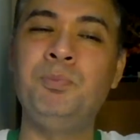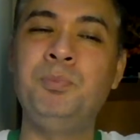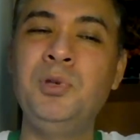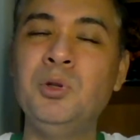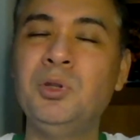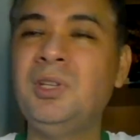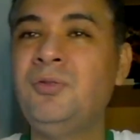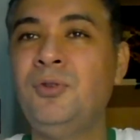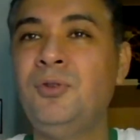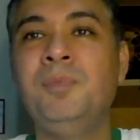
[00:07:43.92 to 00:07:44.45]

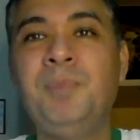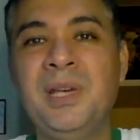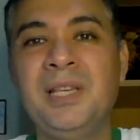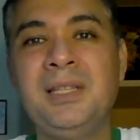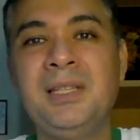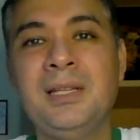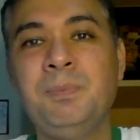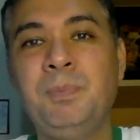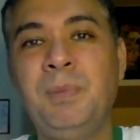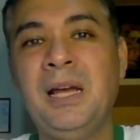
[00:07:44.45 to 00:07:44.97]
beautiful
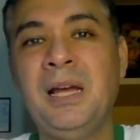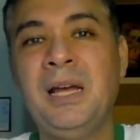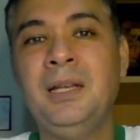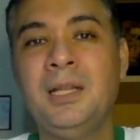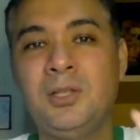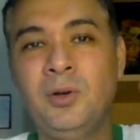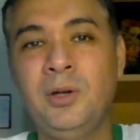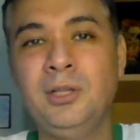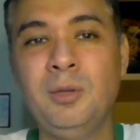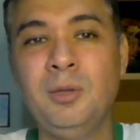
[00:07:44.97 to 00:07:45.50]
business plan
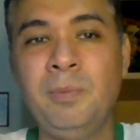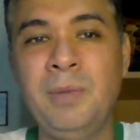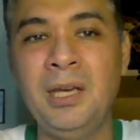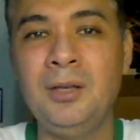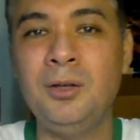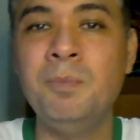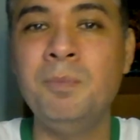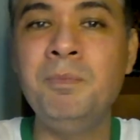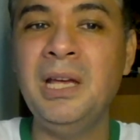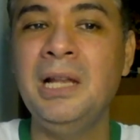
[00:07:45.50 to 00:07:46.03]
that's going to
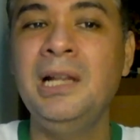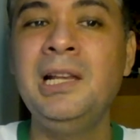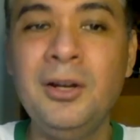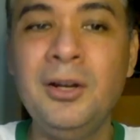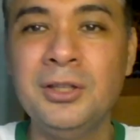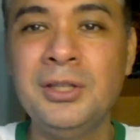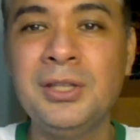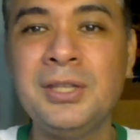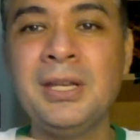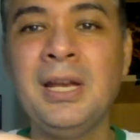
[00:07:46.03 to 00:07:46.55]
make you
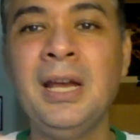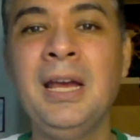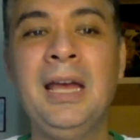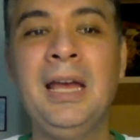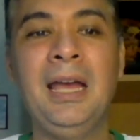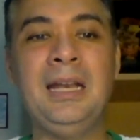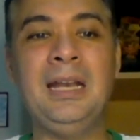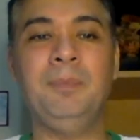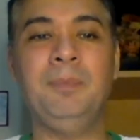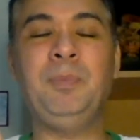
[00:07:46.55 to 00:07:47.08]
millions and